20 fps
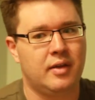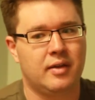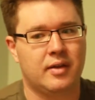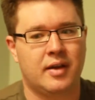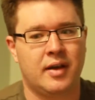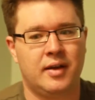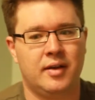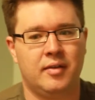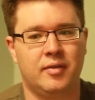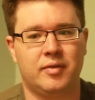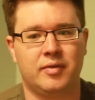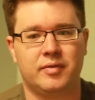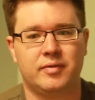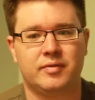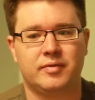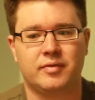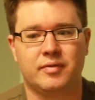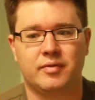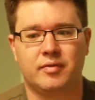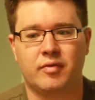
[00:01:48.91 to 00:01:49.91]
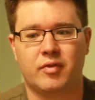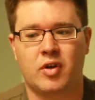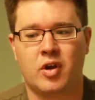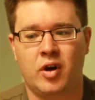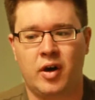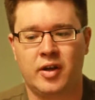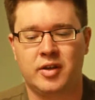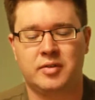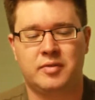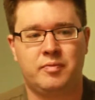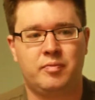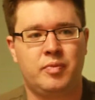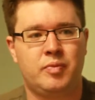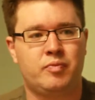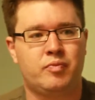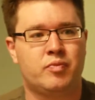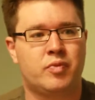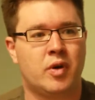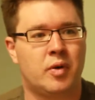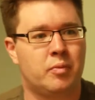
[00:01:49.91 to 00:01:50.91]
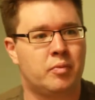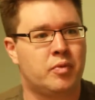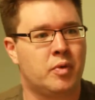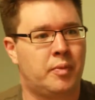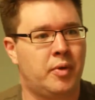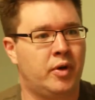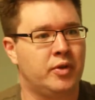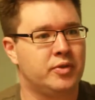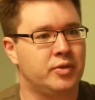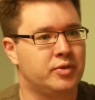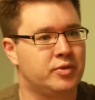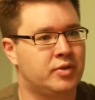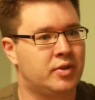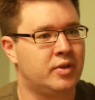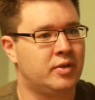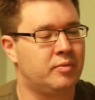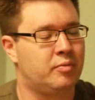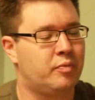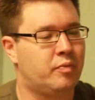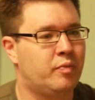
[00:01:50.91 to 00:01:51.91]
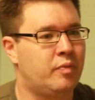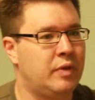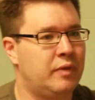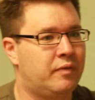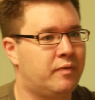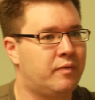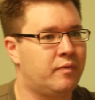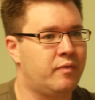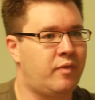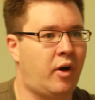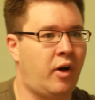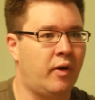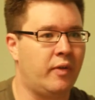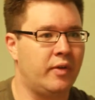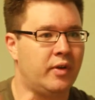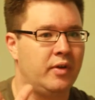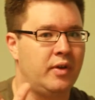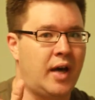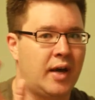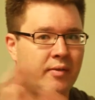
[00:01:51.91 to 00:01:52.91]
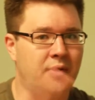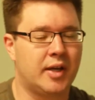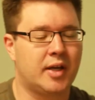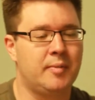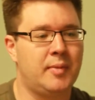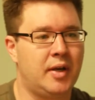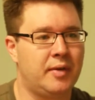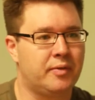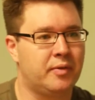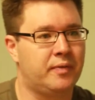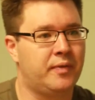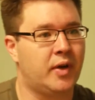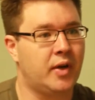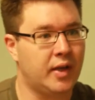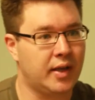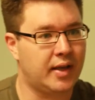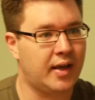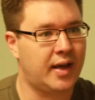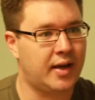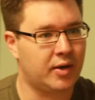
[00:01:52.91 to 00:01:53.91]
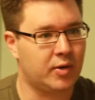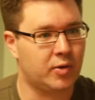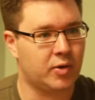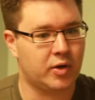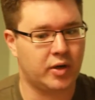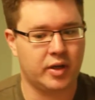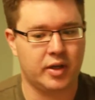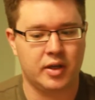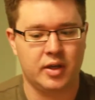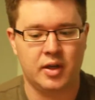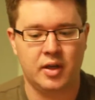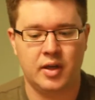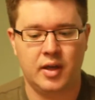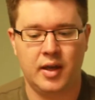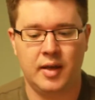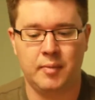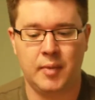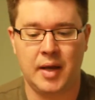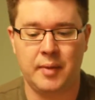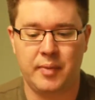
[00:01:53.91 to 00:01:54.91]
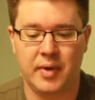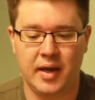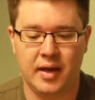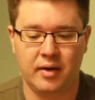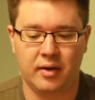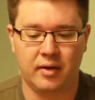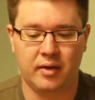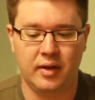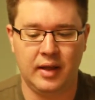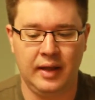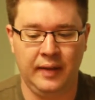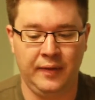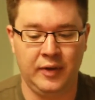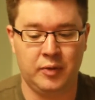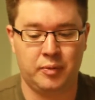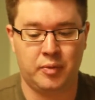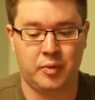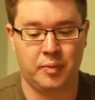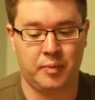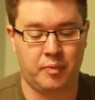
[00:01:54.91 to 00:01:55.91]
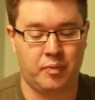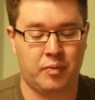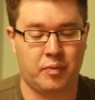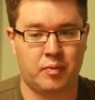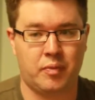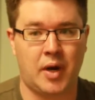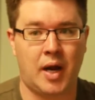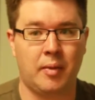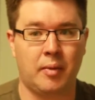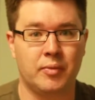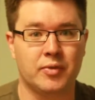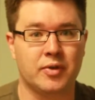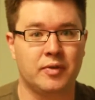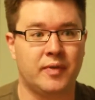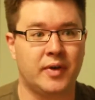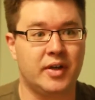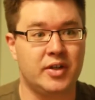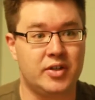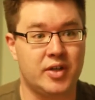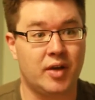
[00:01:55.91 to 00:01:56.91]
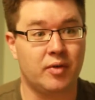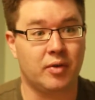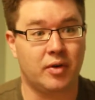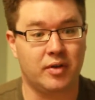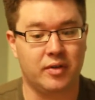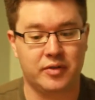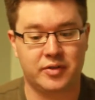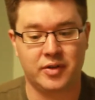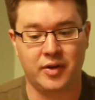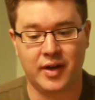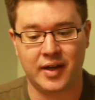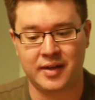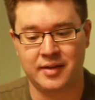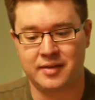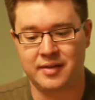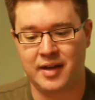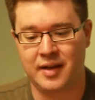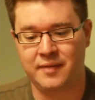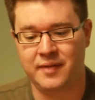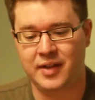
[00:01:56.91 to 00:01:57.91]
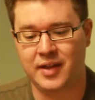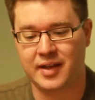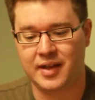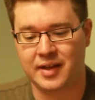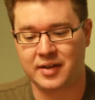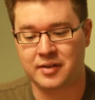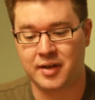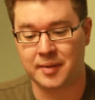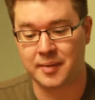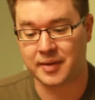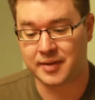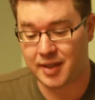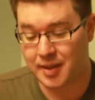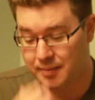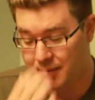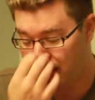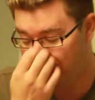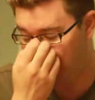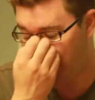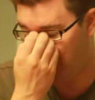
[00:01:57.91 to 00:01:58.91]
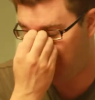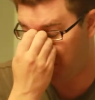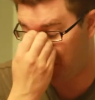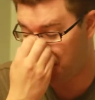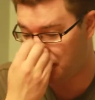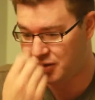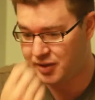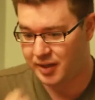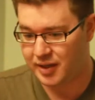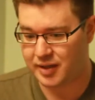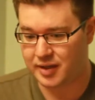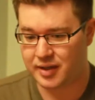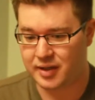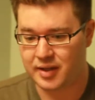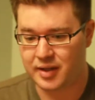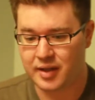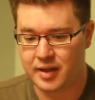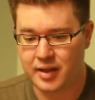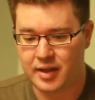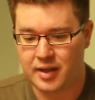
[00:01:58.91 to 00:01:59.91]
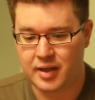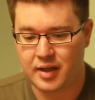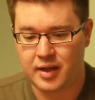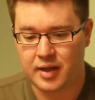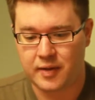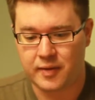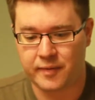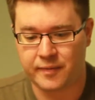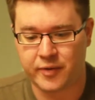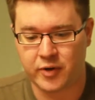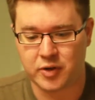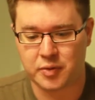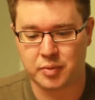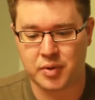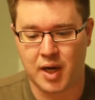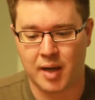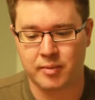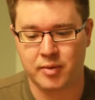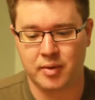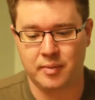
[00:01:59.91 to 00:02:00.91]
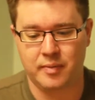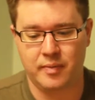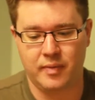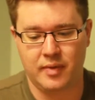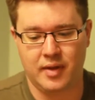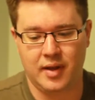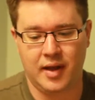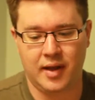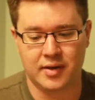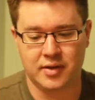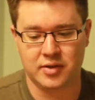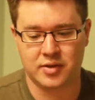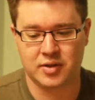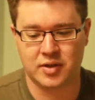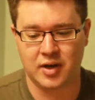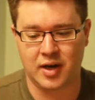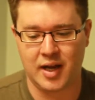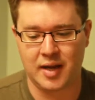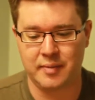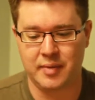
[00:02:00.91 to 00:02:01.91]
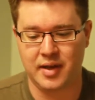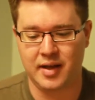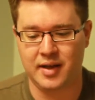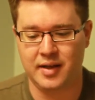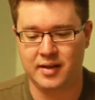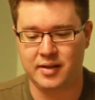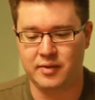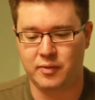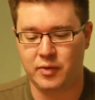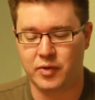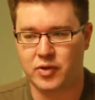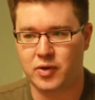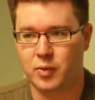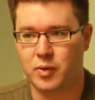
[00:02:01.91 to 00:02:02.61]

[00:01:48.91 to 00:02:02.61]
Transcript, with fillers: kind of caused pr proposals to be fall in the not recommended for funding category in my panel. And these pr problems are very general, so I, can, I feel like I can talk about them and everyone will understand. The first problem I'll describe uh, with the